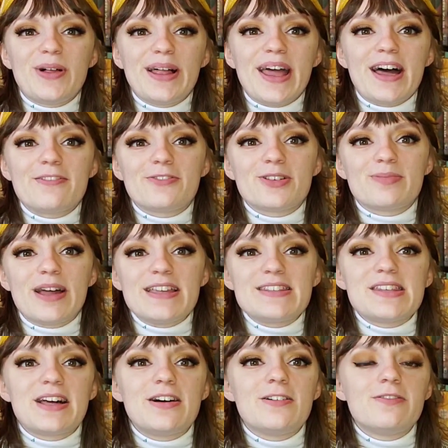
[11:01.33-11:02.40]
I have for
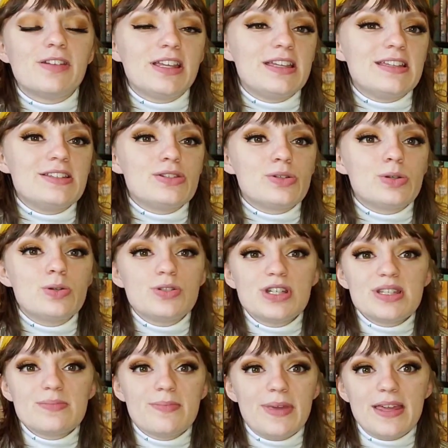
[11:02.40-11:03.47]
myself is to
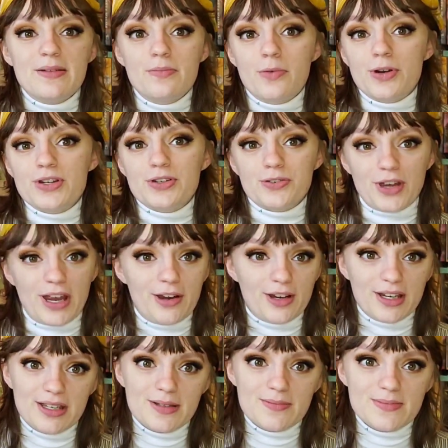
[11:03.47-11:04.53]
just make more
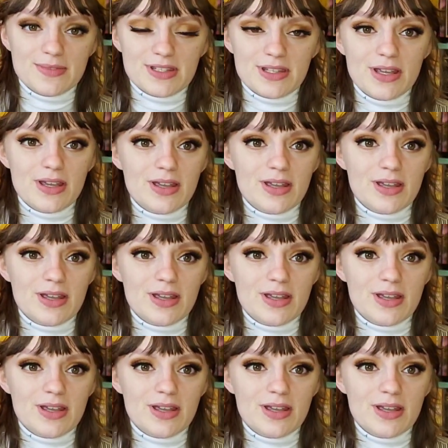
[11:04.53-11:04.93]
terrariums.